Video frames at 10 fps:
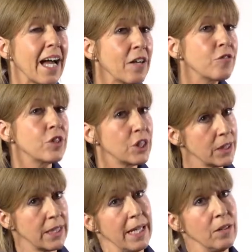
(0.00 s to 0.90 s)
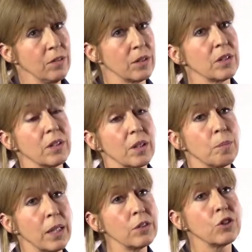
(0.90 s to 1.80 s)
averages out the
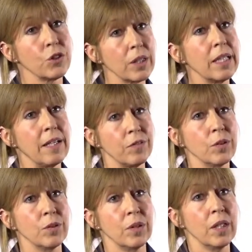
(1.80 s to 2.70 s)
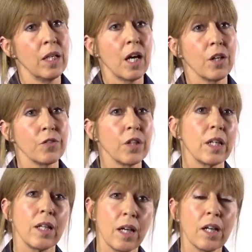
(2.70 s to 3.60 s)
blood sugar level over the
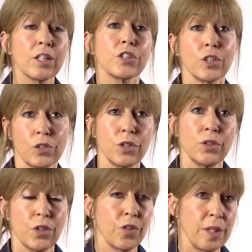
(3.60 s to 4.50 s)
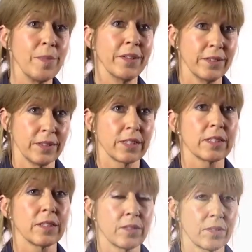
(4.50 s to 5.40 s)
last 2 to 3 months.